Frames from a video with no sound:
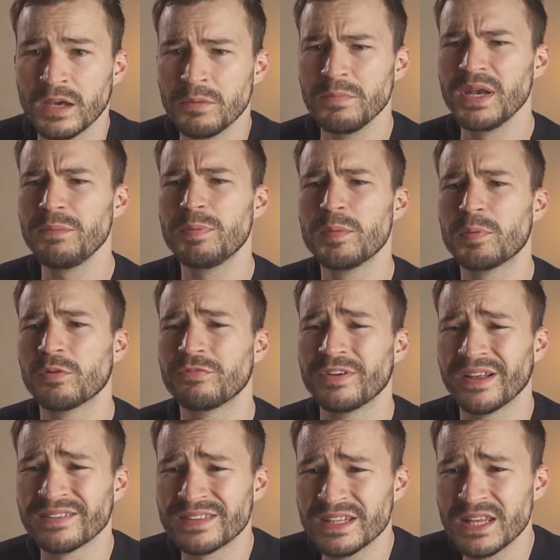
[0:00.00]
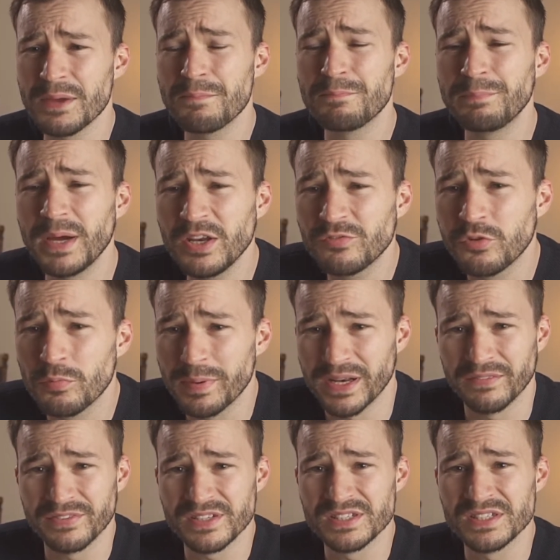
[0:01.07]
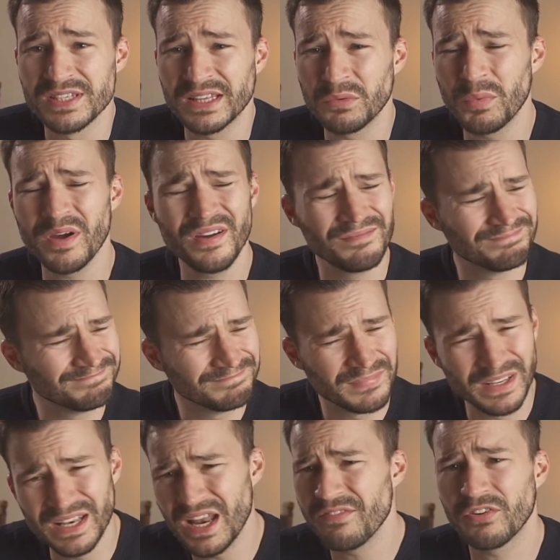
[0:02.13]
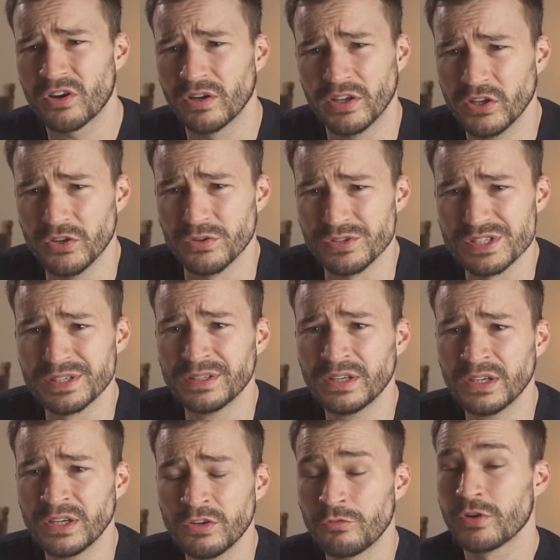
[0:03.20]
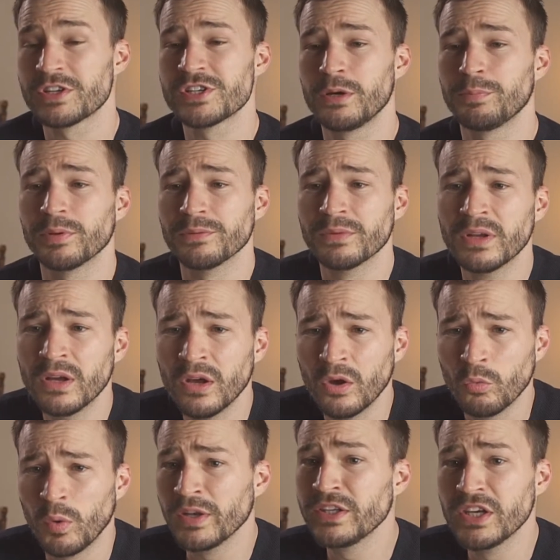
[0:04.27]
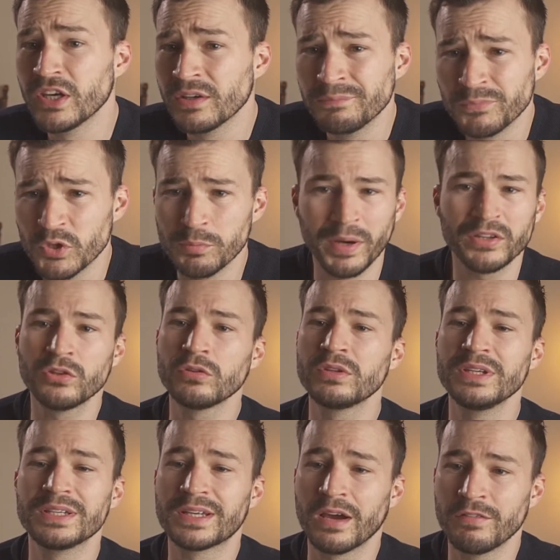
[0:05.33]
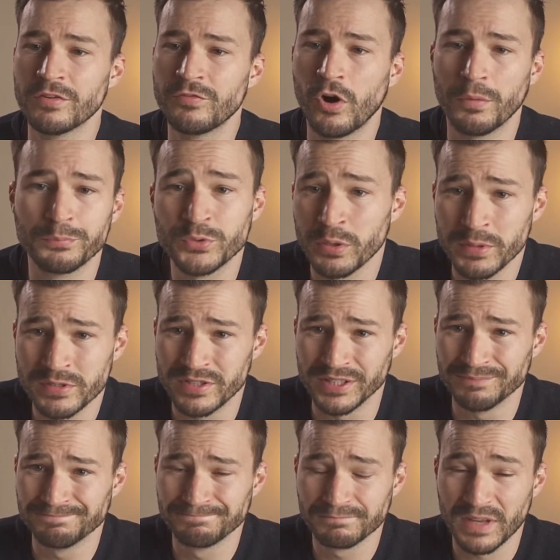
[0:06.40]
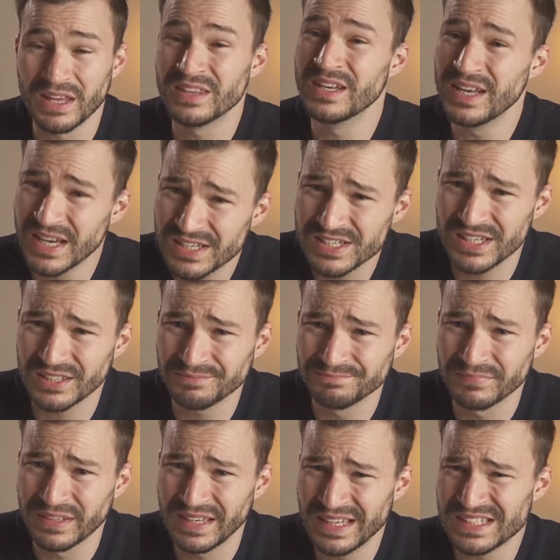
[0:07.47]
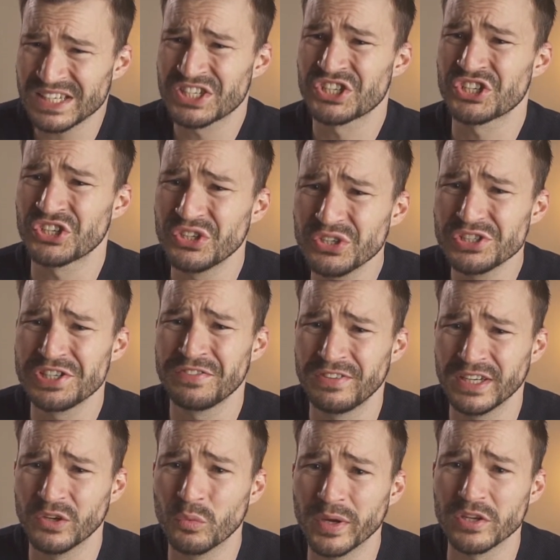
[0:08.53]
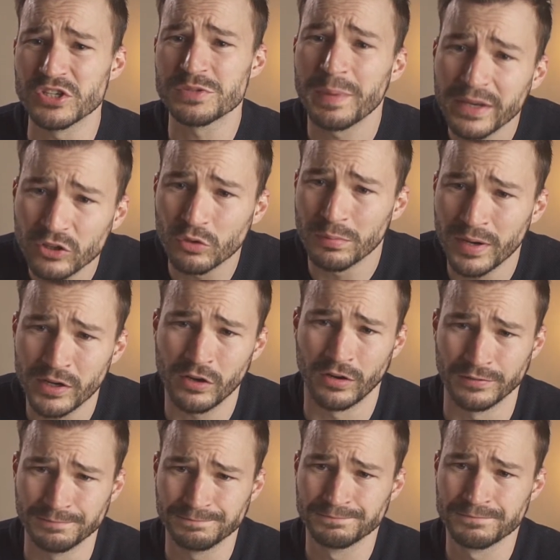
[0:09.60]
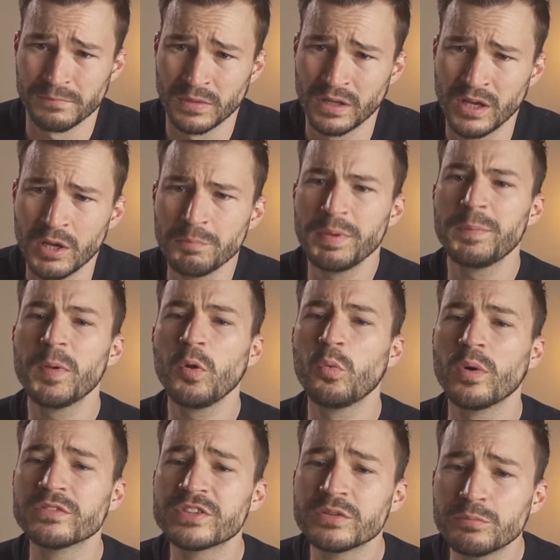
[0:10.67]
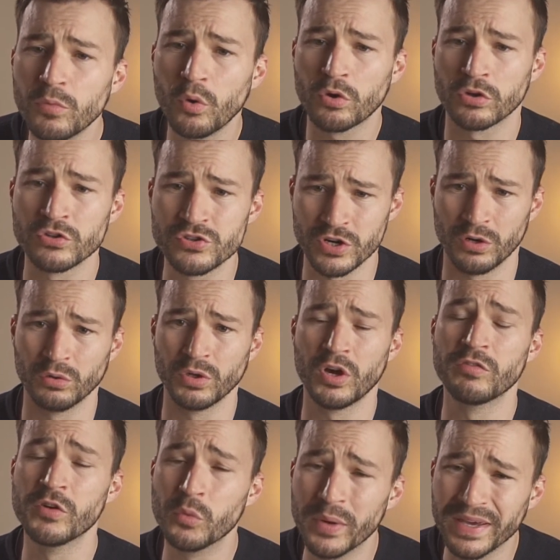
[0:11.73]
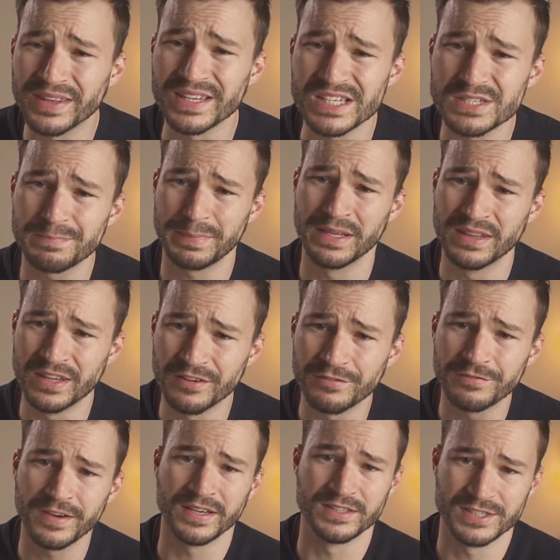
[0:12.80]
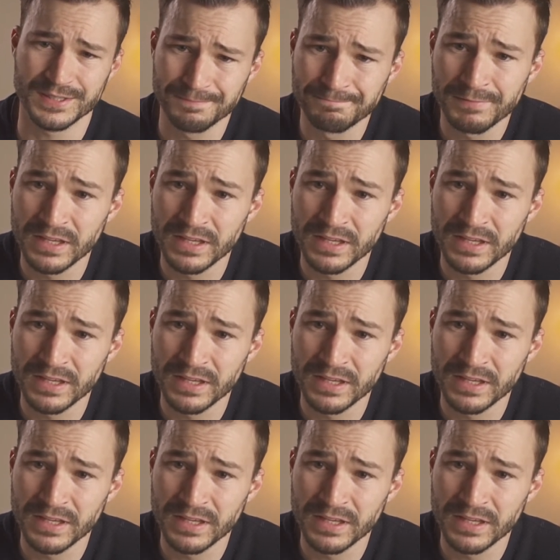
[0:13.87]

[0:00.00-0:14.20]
Many people felt that they paid for benefits that they were never going to use. For example, one year you might not need cover for optometry, and the next year it's exclusively where you spend your money on. People wanted more control over where they spend their funds.